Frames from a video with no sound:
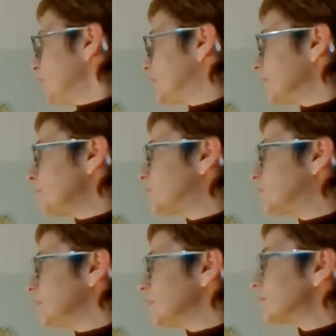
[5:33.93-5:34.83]
some
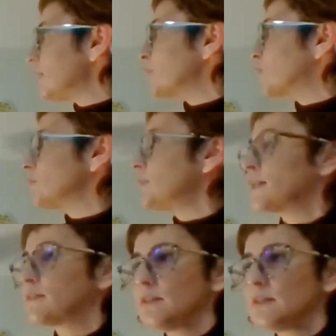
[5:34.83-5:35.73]
skills are
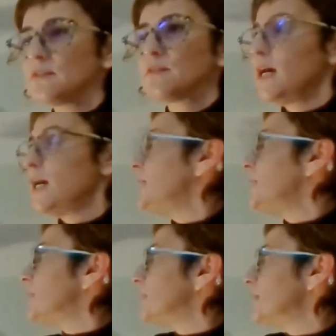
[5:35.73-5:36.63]
connected
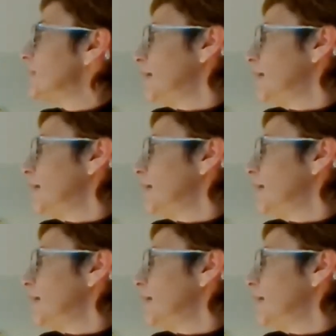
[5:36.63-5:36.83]
in